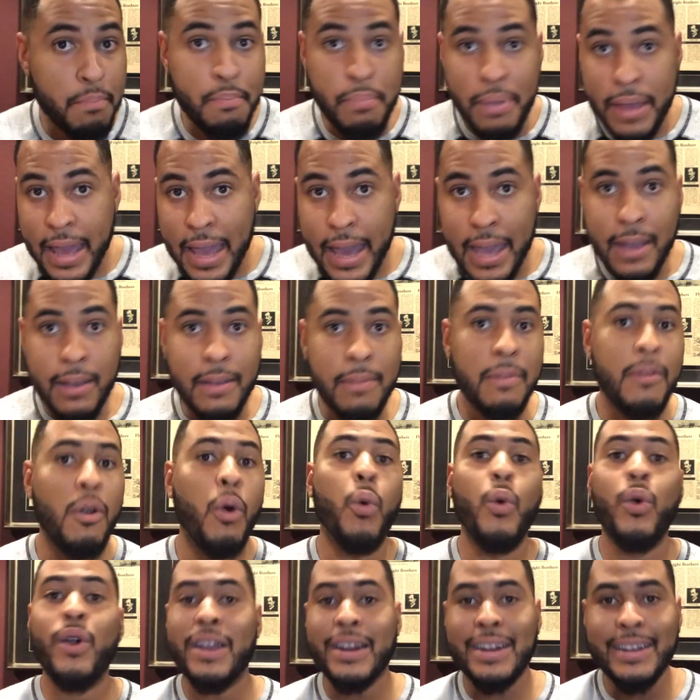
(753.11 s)
big
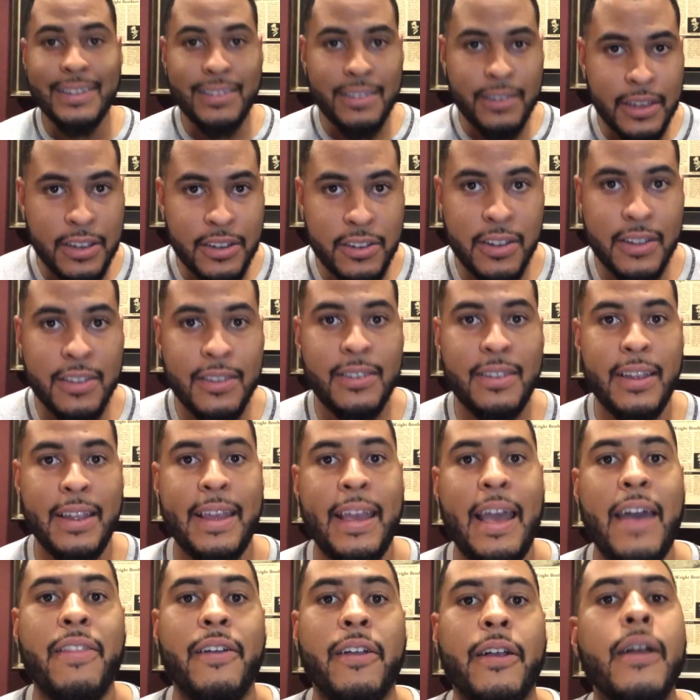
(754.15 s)
organizations
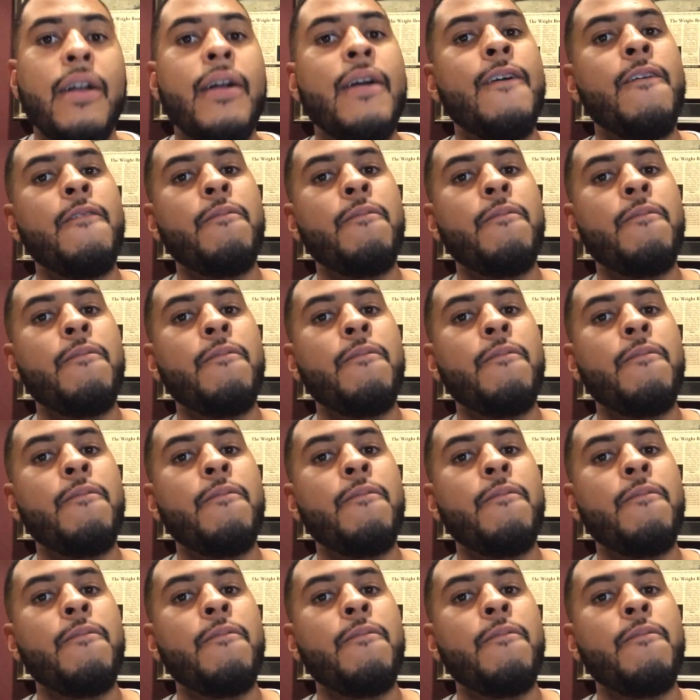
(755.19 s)
together,